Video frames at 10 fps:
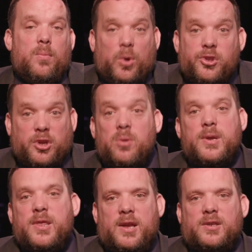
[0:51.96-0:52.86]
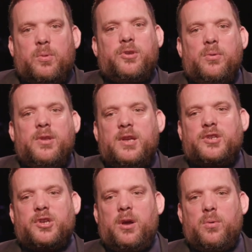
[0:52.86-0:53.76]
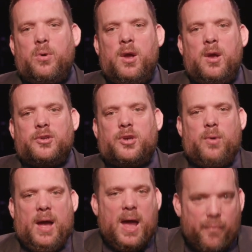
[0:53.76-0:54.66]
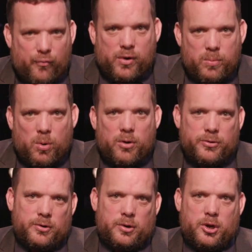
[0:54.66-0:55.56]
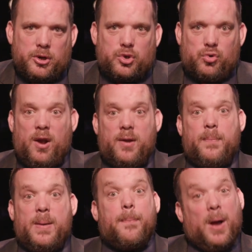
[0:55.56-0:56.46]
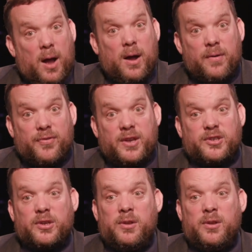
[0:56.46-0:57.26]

we're doing this. We're doing this so everyone can try and be part of this.